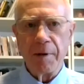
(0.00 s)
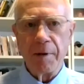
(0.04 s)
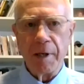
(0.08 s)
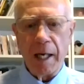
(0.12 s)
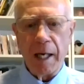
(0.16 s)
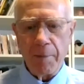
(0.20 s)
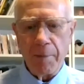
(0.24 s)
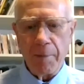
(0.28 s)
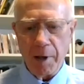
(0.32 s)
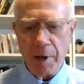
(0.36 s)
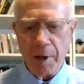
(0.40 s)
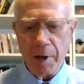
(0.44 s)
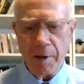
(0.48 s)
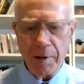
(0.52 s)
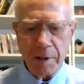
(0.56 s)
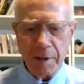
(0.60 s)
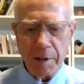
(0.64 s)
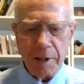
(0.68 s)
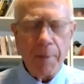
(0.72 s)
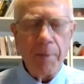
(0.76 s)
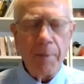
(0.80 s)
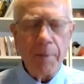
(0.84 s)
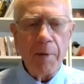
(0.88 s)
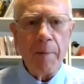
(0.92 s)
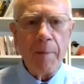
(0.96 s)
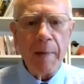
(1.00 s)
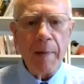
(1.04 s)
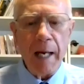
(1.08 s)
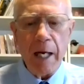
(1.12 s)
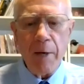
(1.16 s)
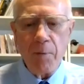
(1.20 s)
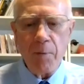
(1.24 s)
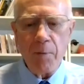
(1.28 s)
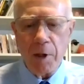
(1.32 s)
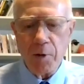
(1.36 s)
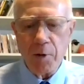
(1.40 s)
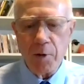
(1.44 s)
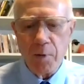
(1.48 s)
Now some of the
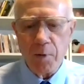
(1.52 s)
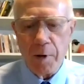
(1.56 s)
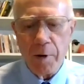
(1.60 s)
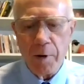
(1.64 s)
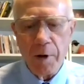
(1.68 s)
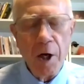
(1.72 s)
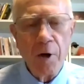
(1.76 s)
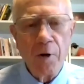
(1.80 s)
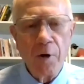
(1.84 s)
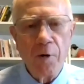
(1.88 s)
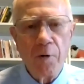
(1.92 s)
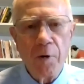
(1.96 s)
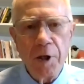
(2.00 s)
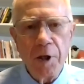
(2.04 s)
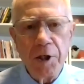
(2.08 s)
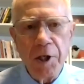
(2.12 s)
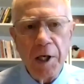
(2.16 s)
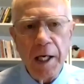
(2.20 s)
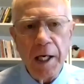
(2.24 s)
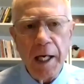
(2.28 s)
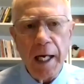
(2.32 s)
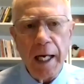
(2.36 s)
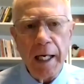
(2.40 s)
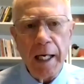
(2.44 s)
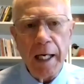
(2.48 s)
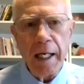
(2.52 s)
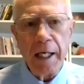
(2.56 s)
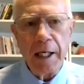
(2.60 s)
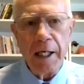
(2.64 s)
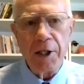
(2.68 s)
main ones were Christianity